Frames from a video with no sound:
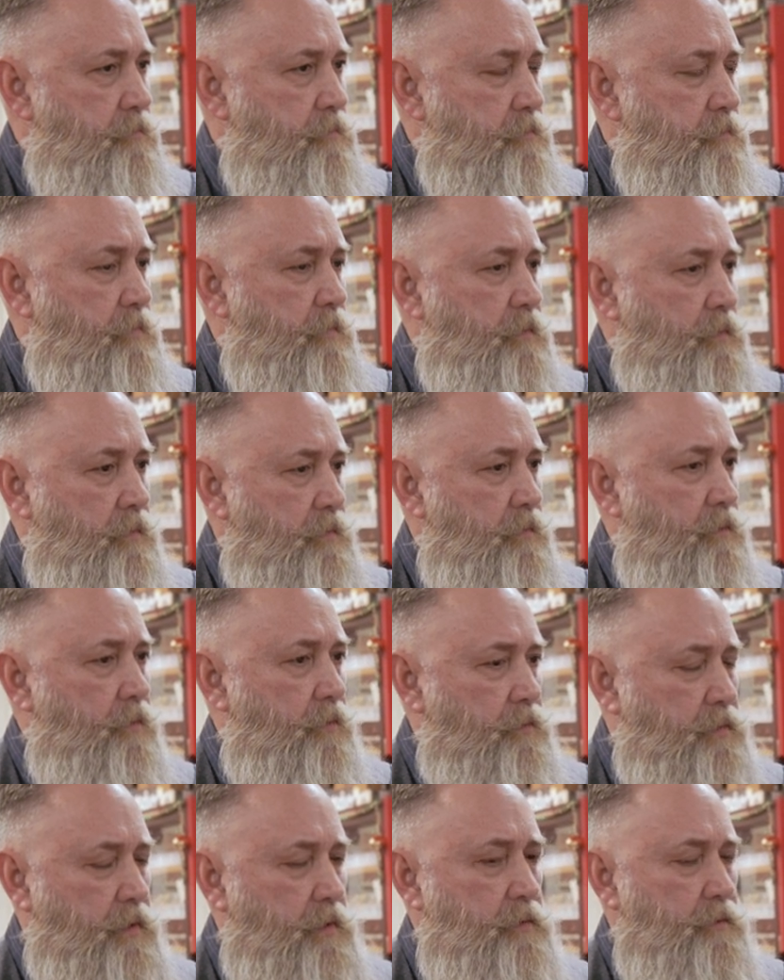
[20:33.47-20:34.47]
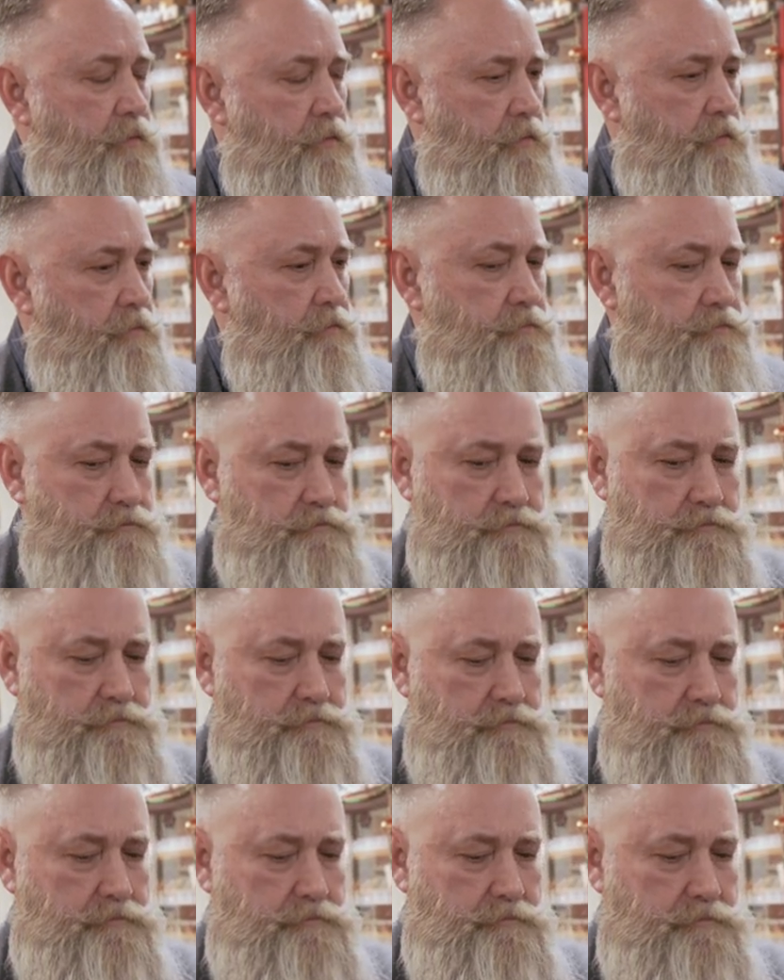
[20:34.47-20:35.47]

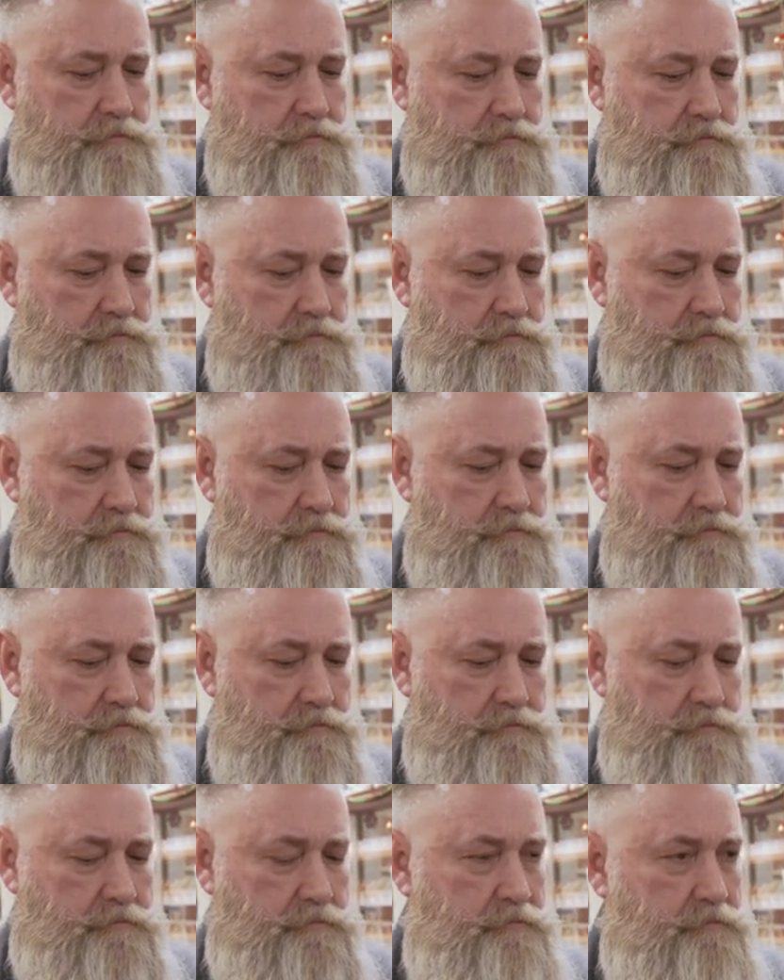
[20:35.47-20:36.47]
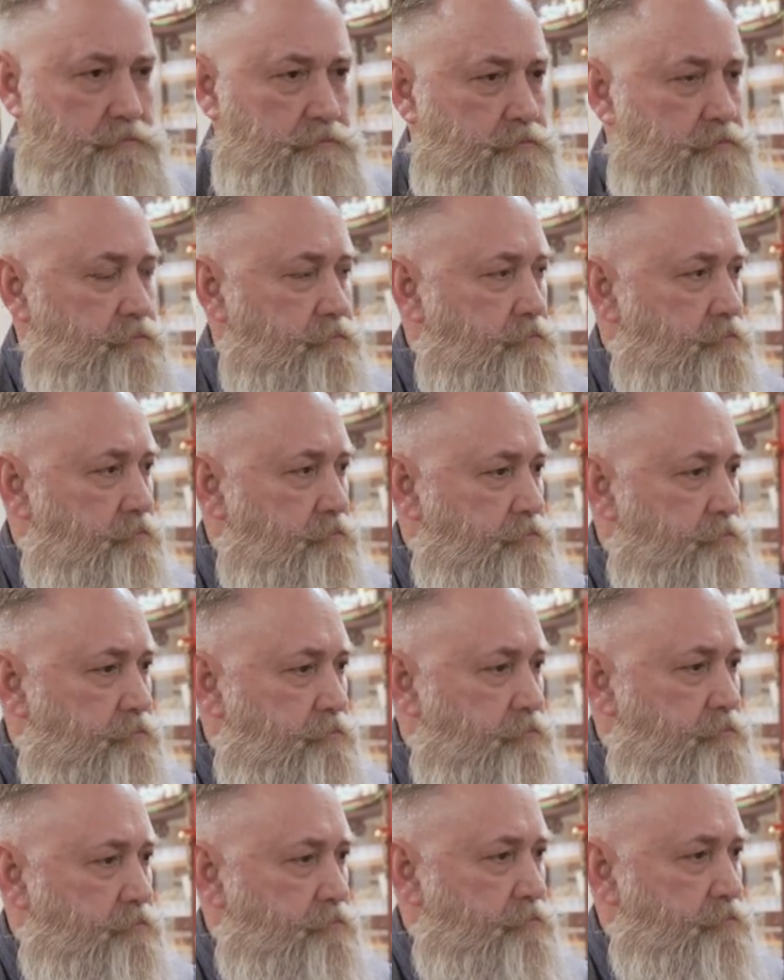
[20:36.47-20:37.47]

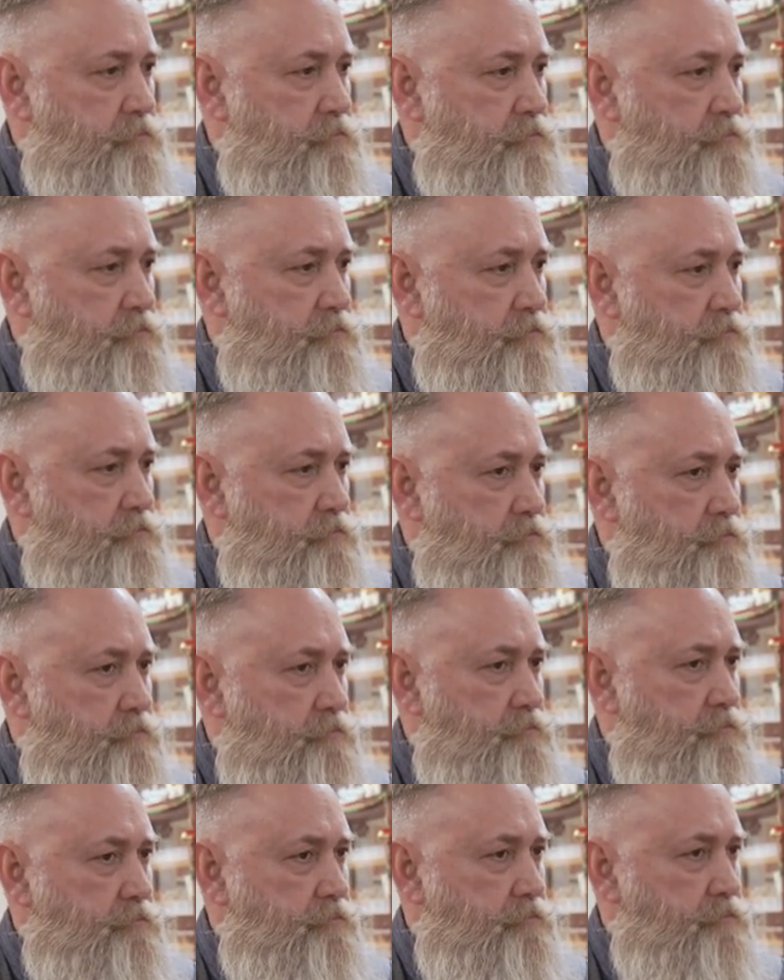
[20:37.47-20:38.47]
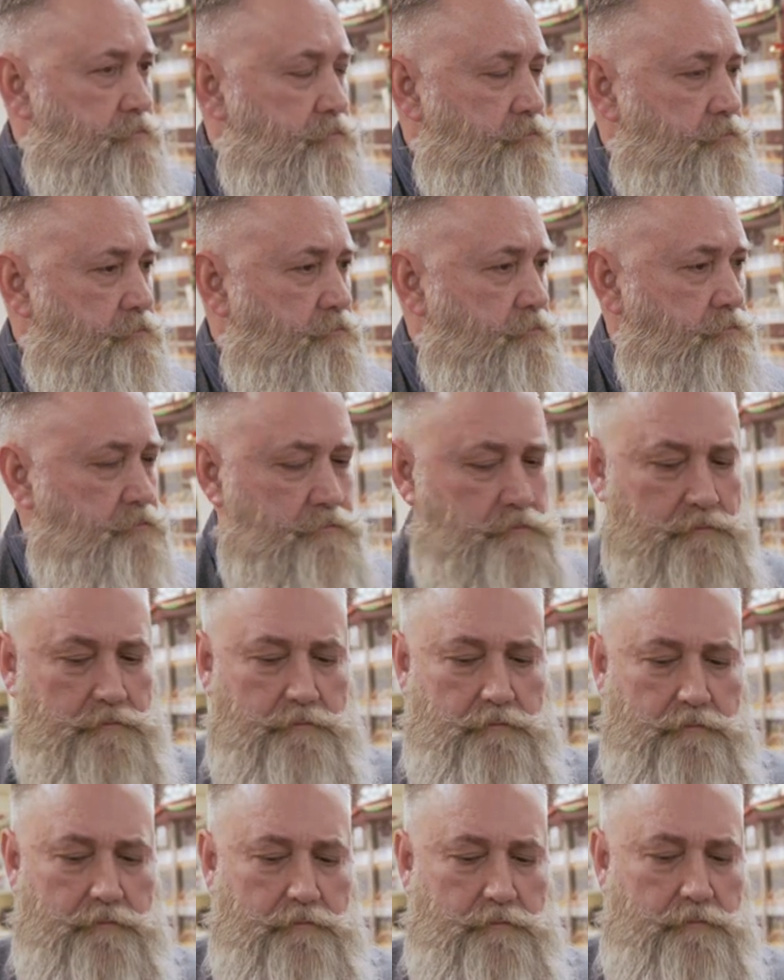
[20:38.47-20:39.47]

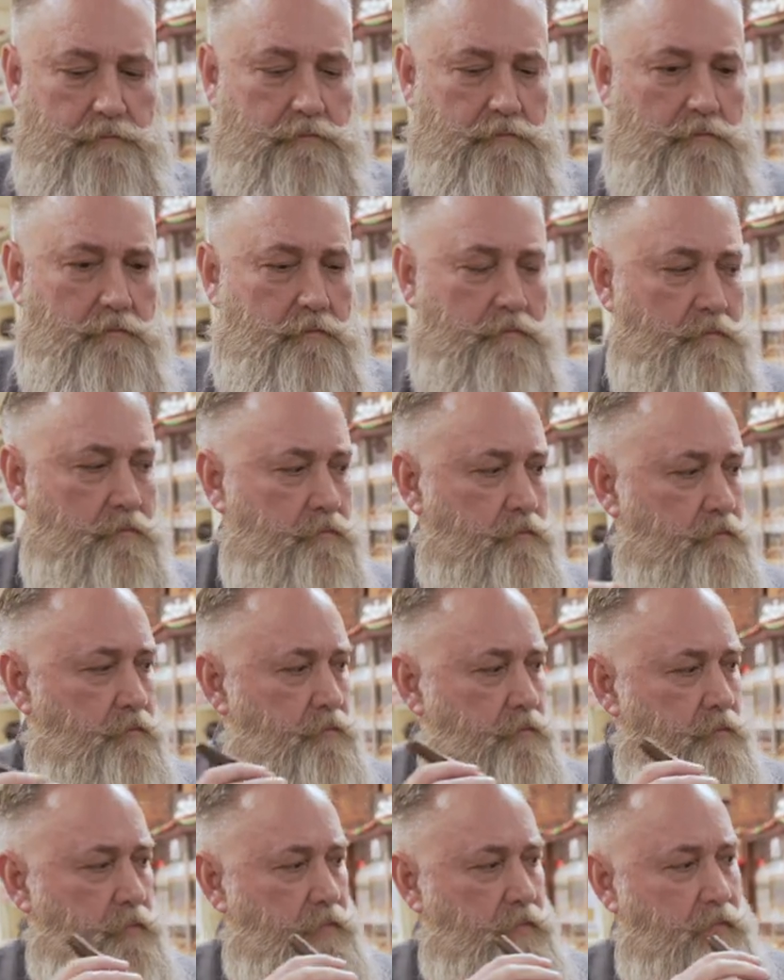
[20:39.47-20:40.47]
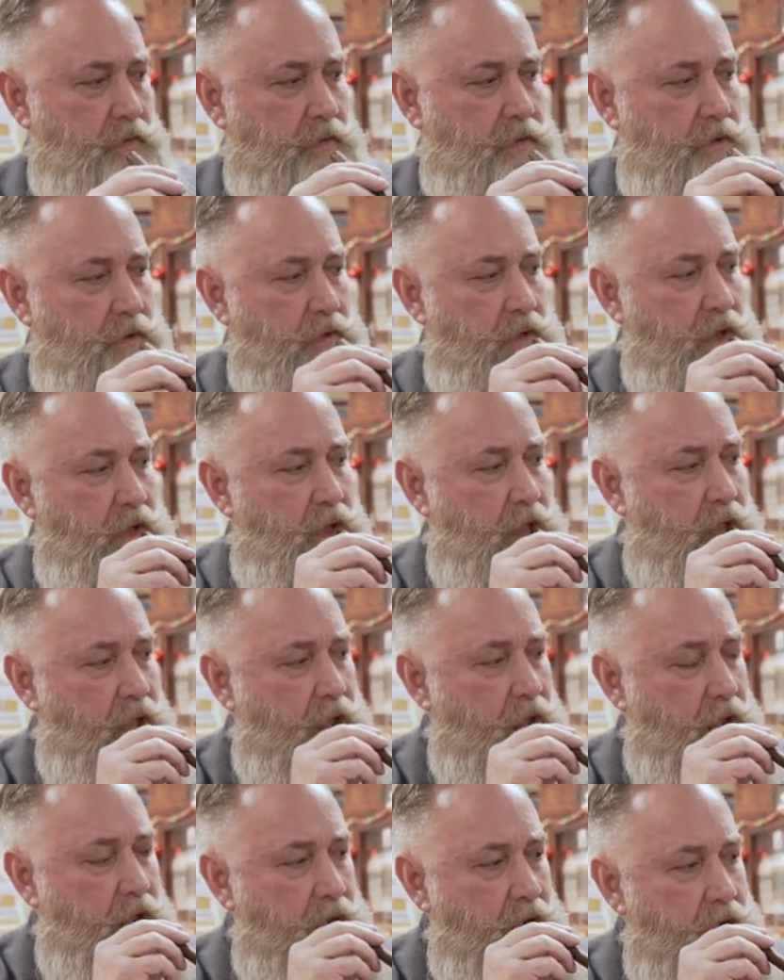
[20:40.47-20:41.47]
(silent)